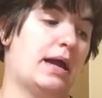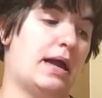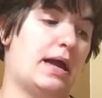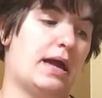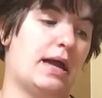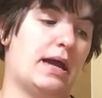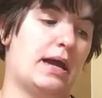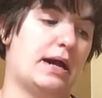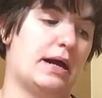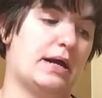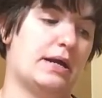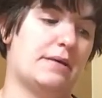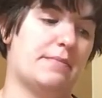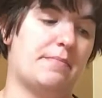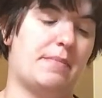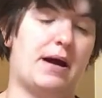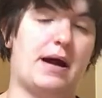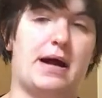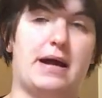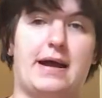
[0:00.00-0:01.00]
and
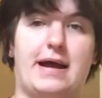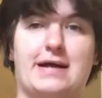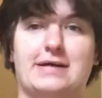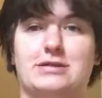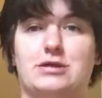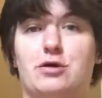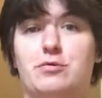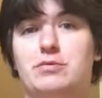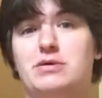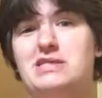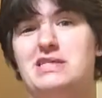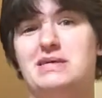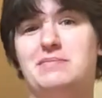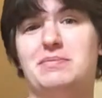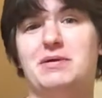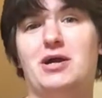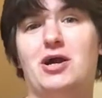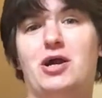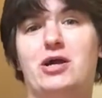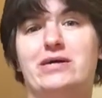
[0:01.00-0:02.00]
my October
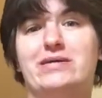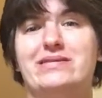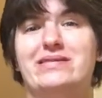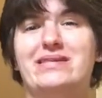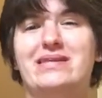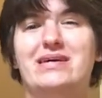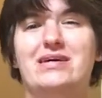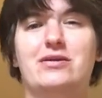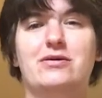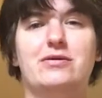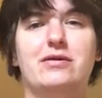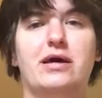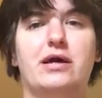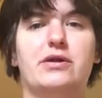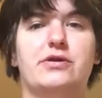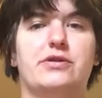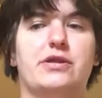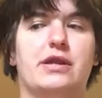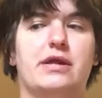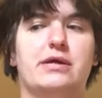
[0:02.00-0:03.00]
TBR a little
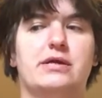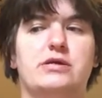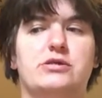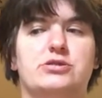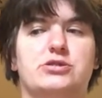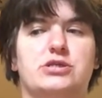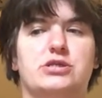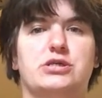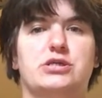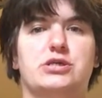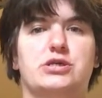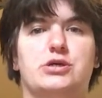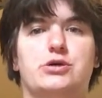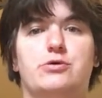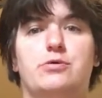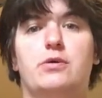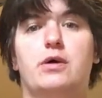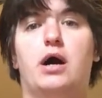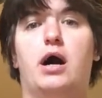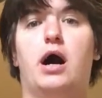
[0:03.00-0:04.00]
later than I usually
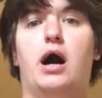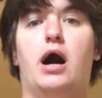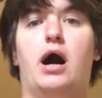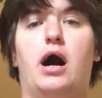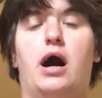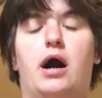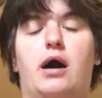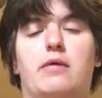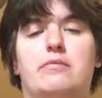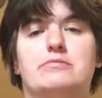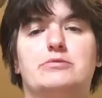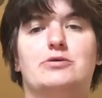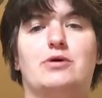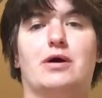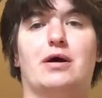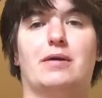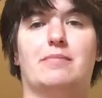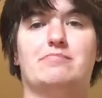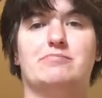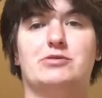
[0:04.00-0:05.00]
do. So
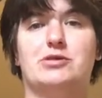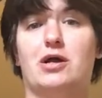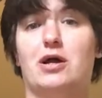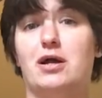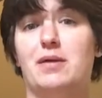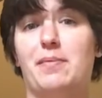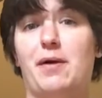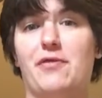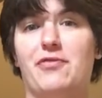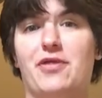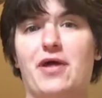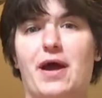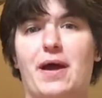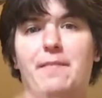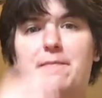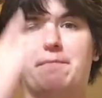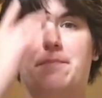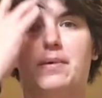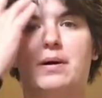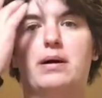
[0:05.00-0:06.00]
I'm sorry about
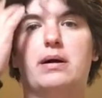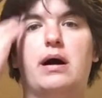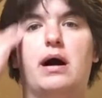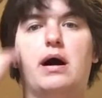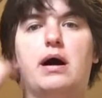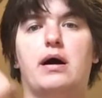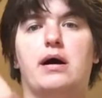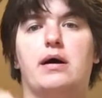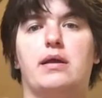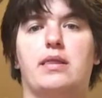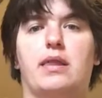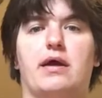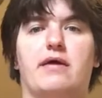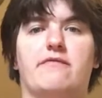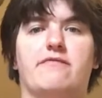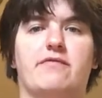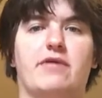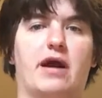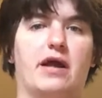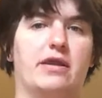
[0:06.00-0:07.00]
that, but
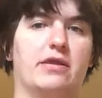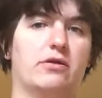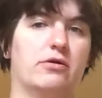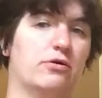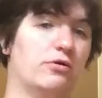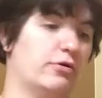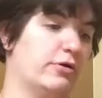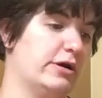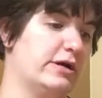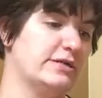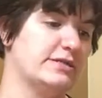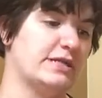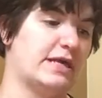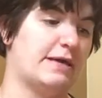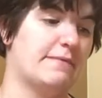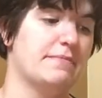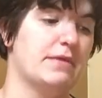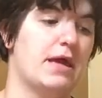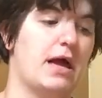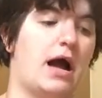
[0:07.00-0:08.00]
life got a little
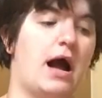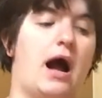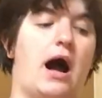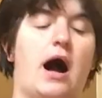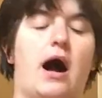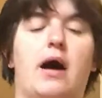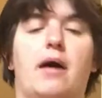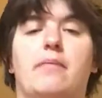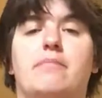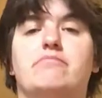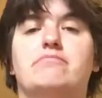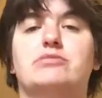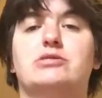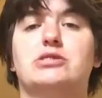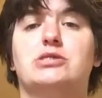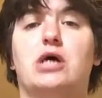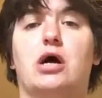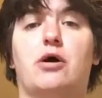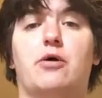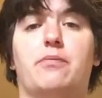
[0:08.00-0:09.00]
crazy.
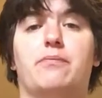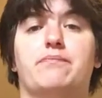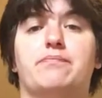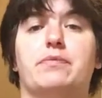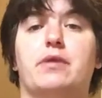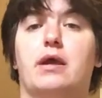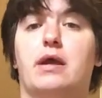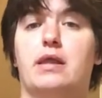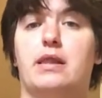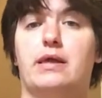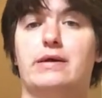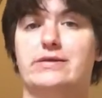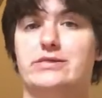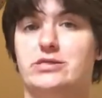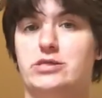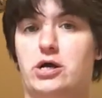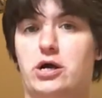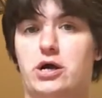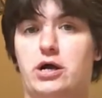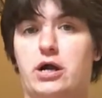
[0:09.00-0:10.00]
So
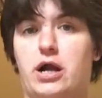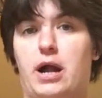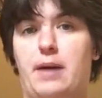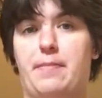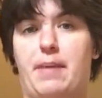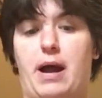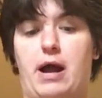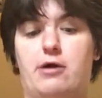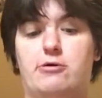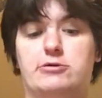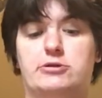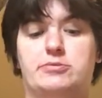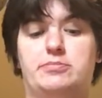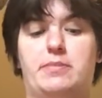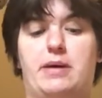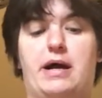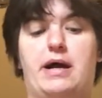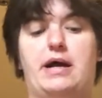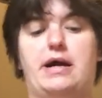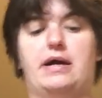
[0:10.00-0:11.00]
let's talk about
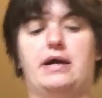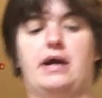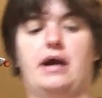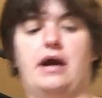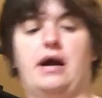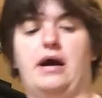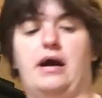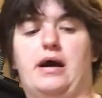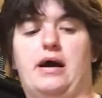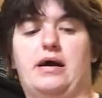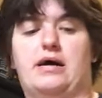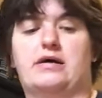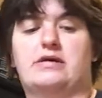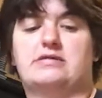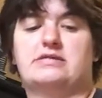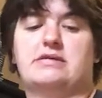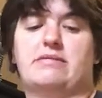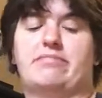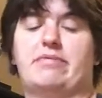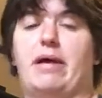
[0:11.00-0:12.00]
my
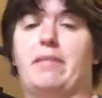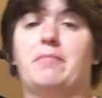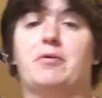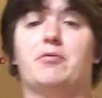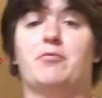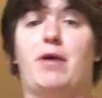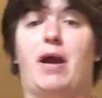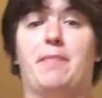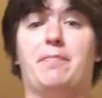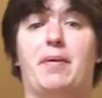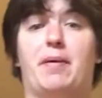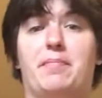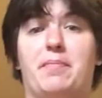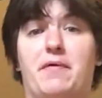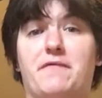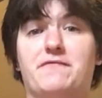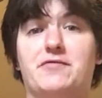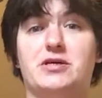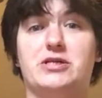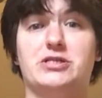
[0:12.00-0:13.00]
September wrap-up
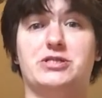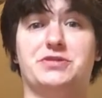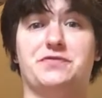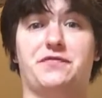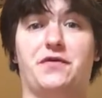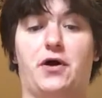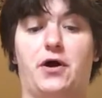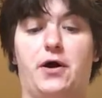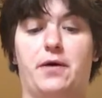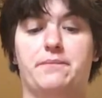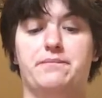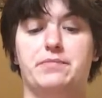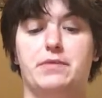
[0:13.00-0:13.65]
first of